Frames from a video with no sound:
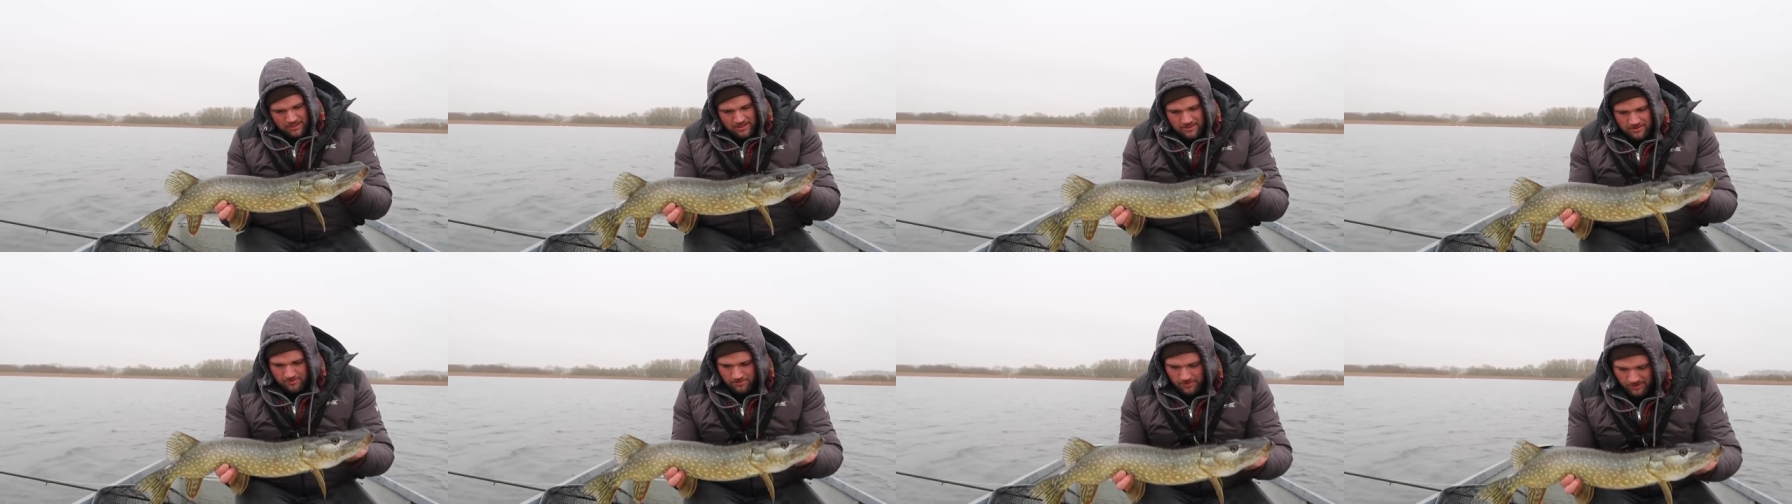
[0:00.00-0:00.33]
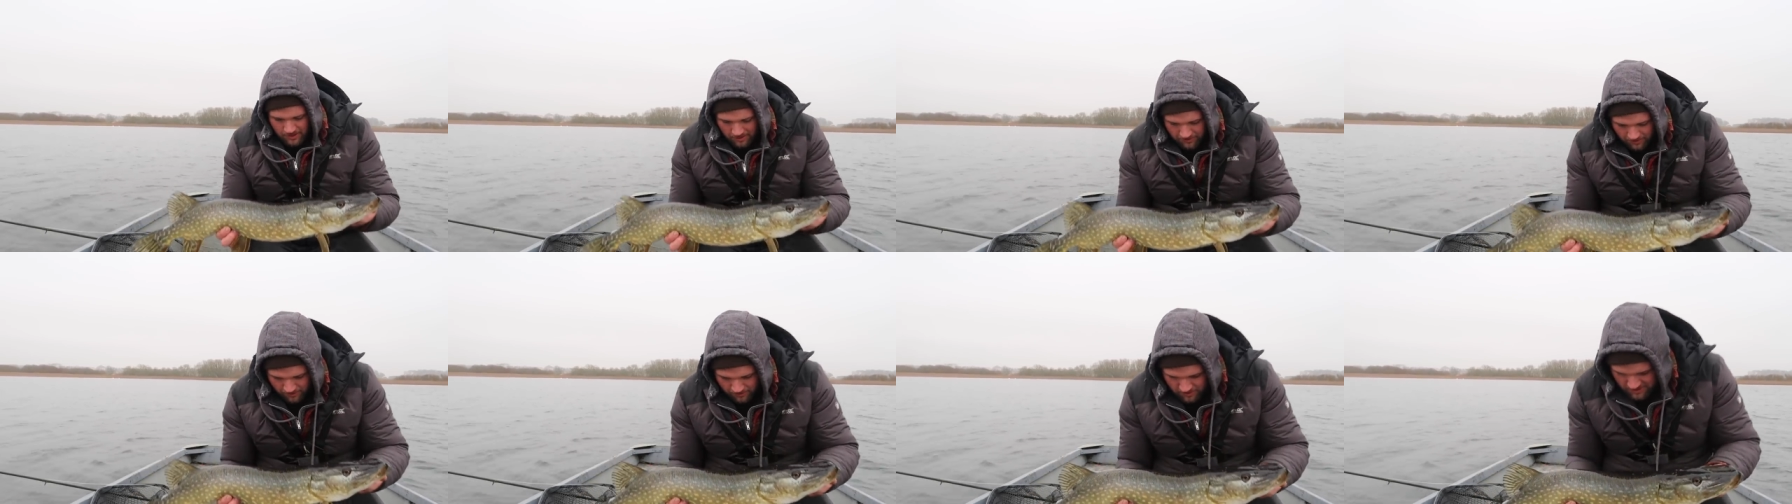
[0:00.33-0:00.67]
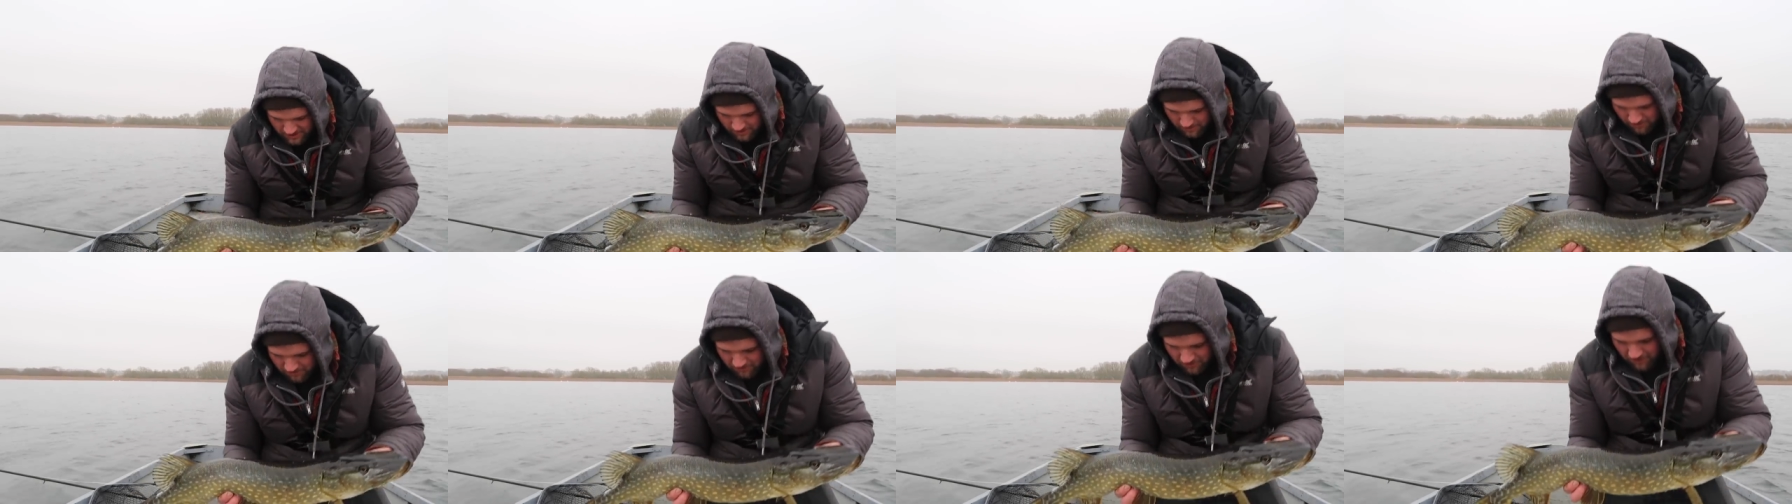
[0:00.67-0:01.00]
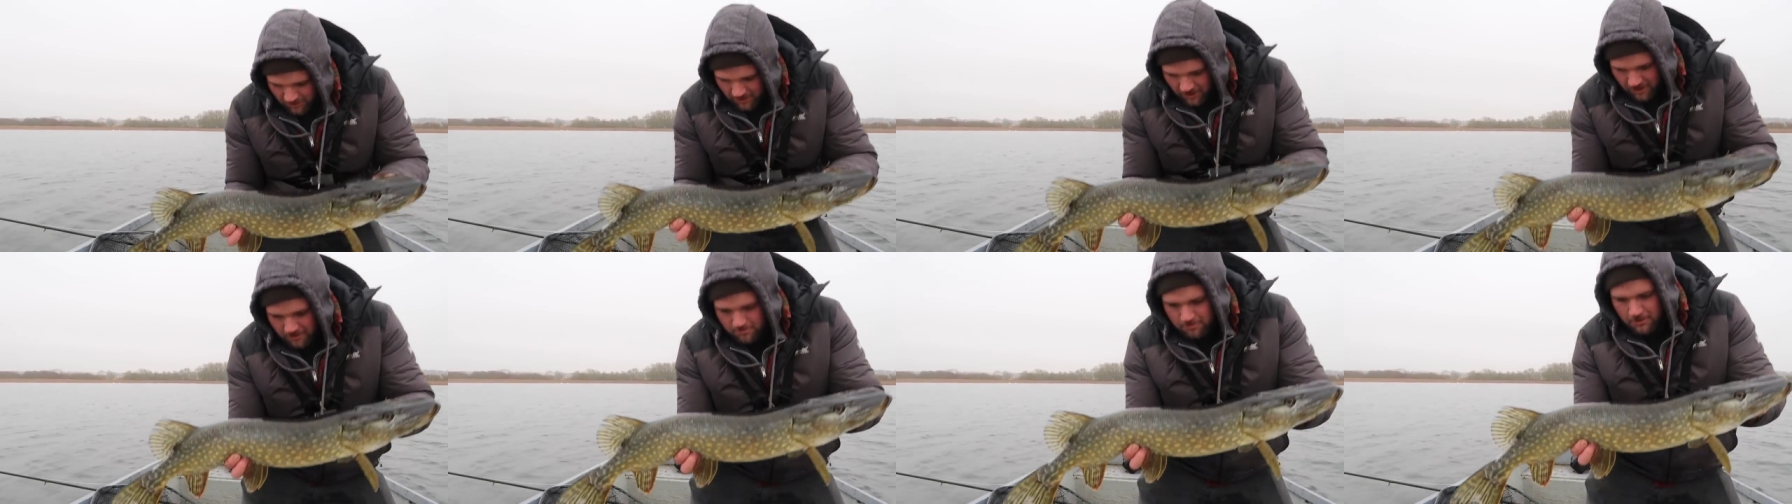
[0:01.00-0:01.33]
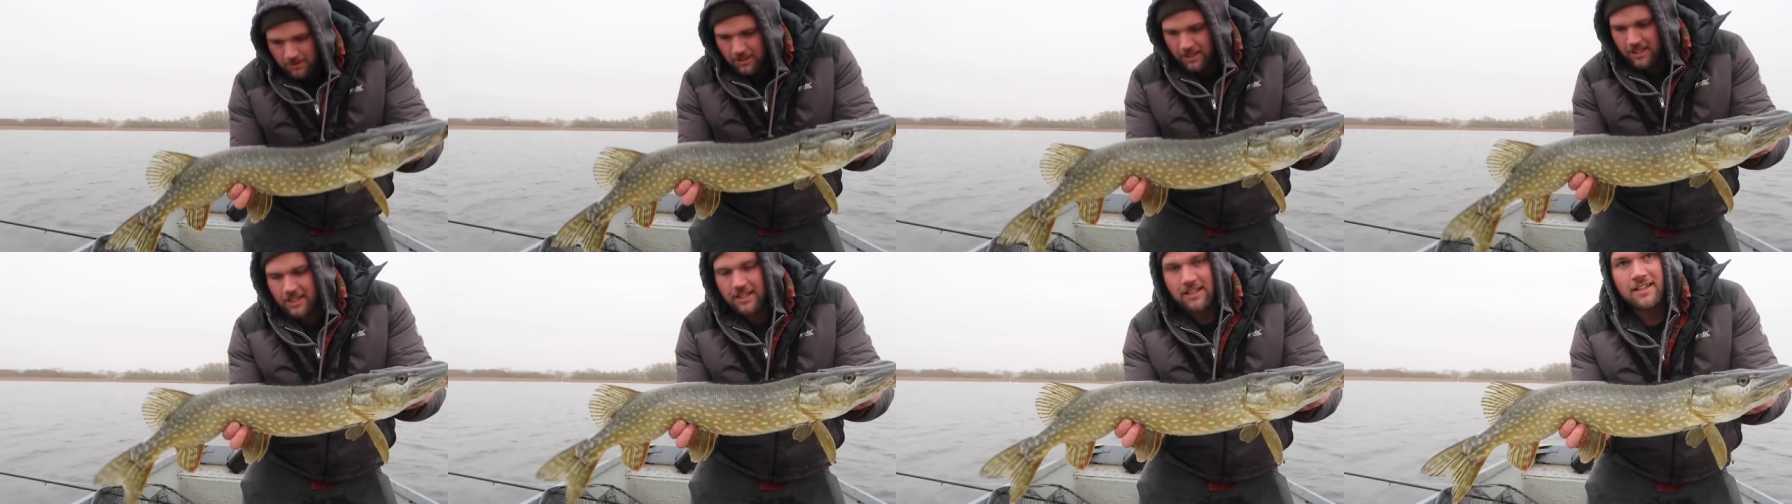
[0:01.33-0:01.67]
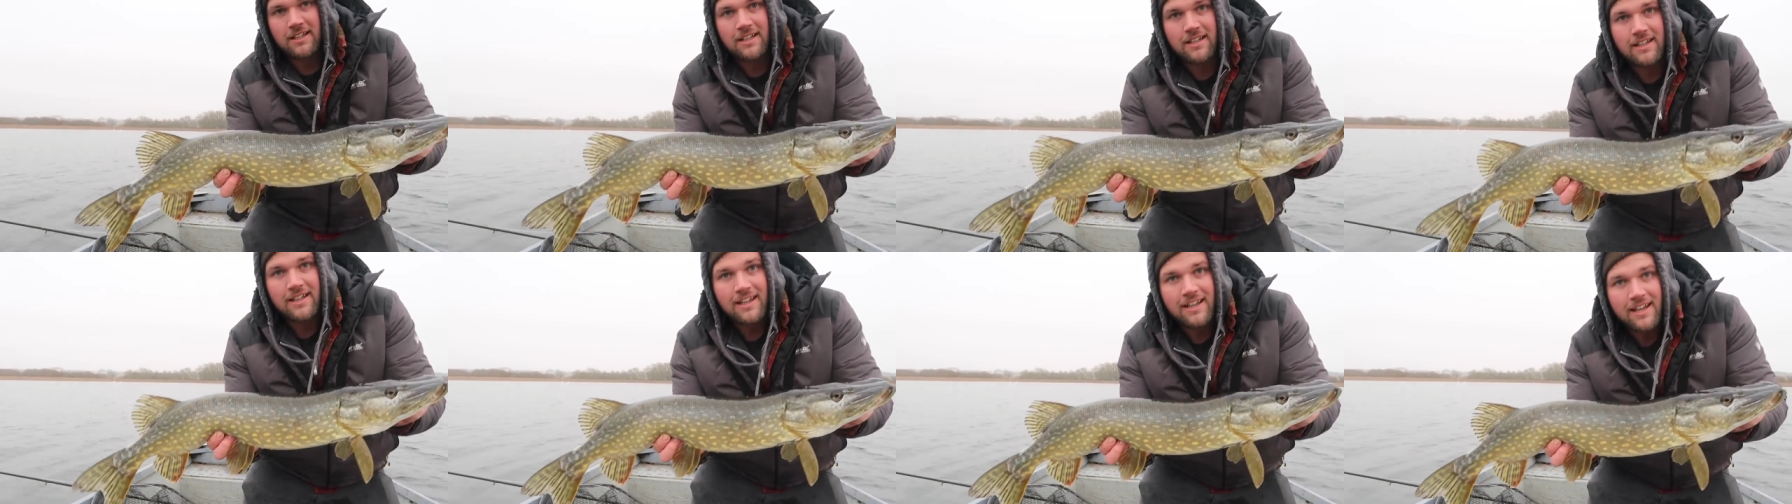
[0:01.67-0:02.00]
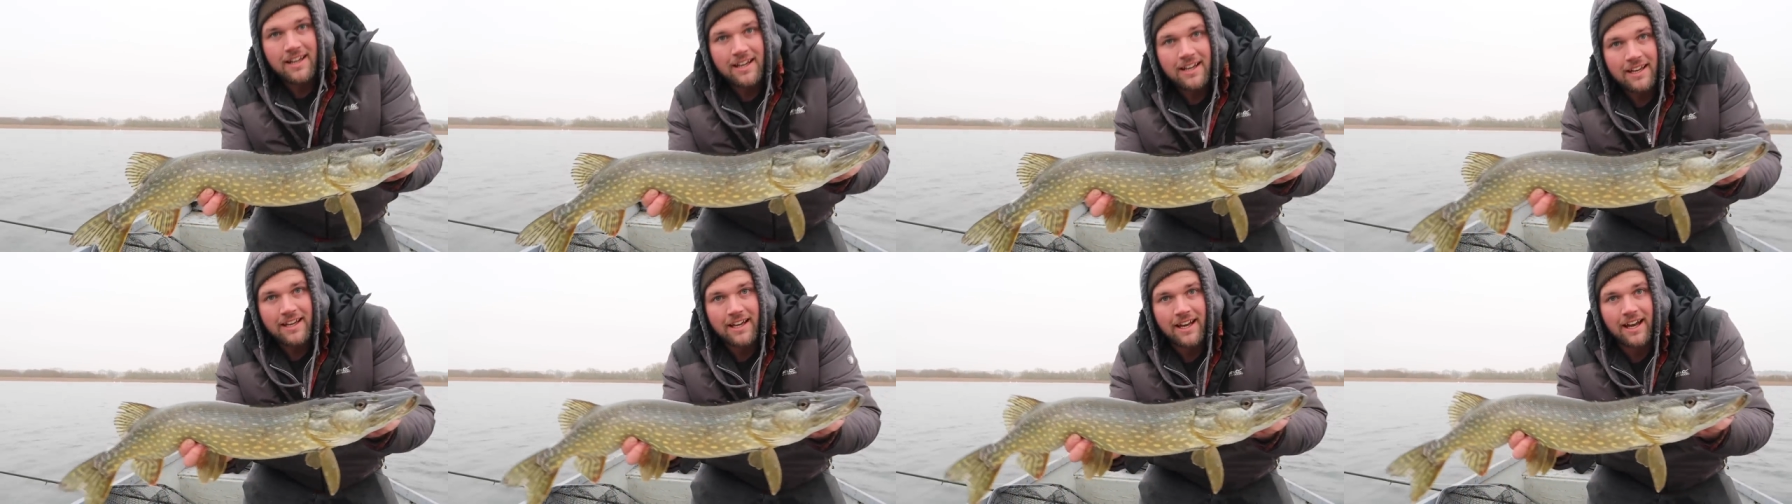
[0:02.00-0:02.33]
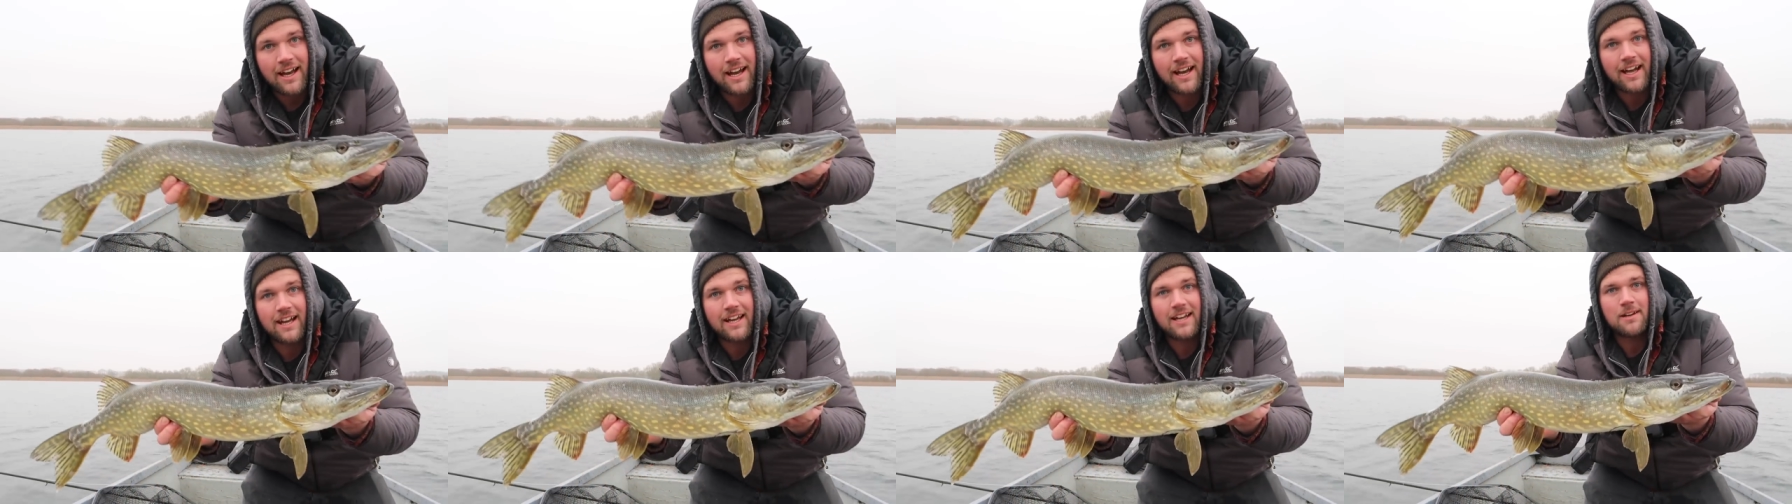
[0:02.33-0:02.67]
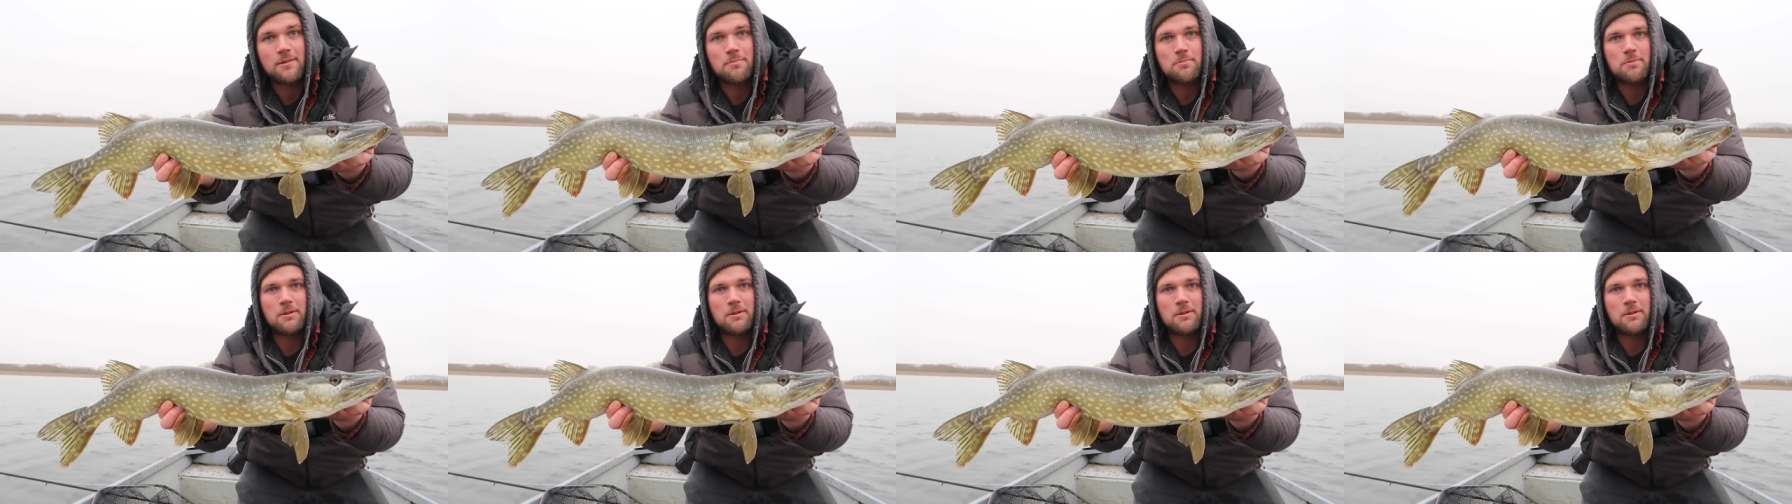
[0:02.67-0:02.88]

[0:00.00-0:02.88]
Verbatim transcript: That's something I've never seen before, but yeah,